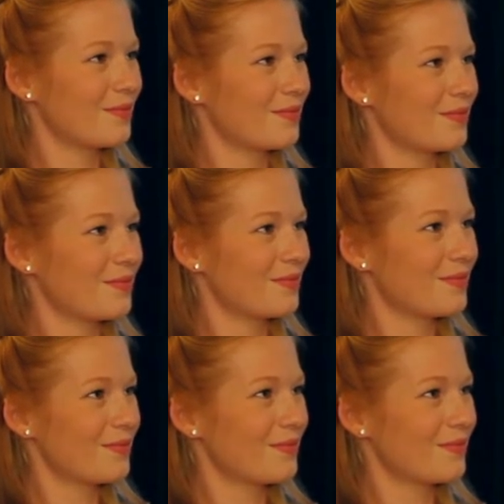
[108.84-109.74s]

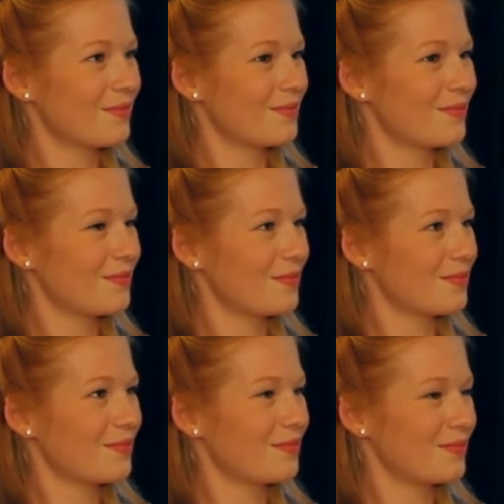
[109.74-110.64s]

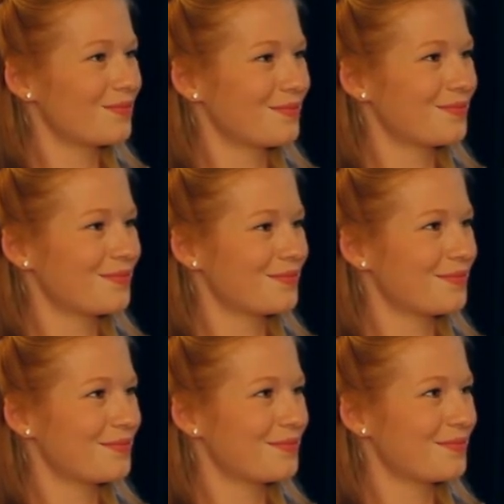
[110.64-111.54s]

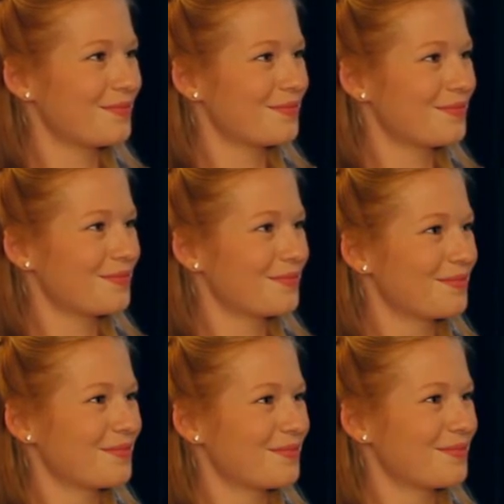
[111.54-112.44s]

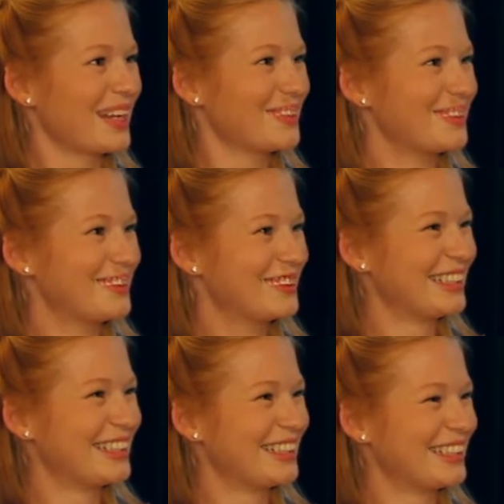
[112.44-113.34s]

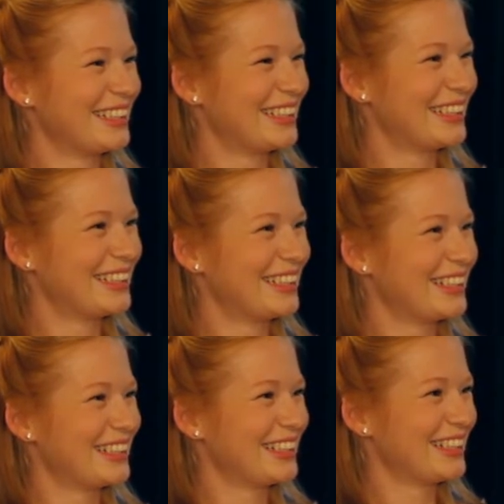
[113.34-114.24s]

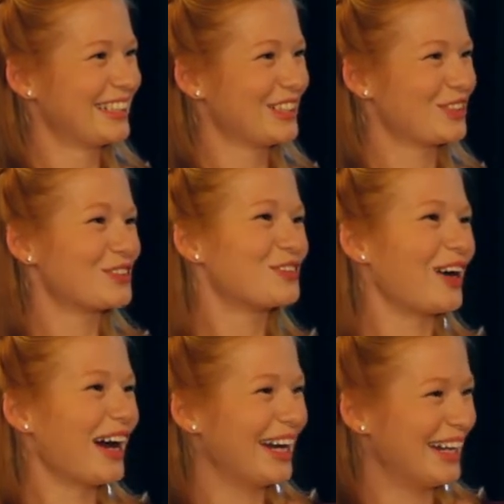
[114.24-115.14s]

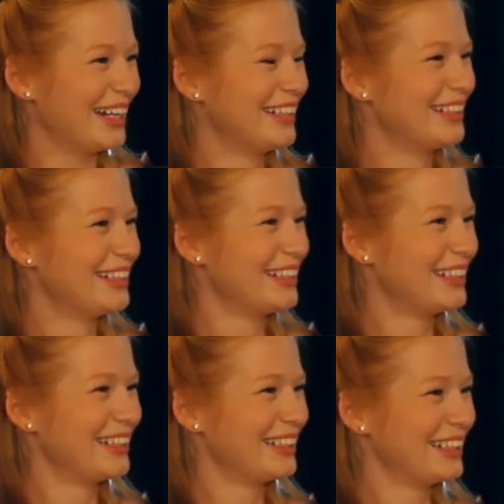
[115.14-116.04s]
This person isn't speaking.